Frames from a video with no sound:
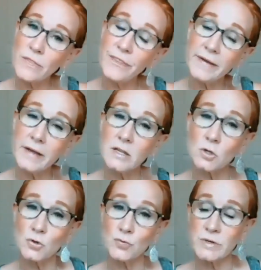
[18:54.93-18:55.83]
one thing I
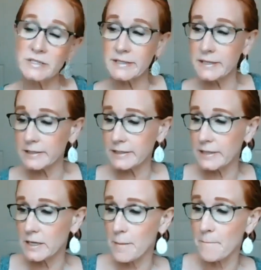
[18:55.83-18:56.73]
learned
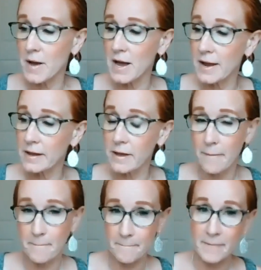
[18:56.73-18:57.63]
recently my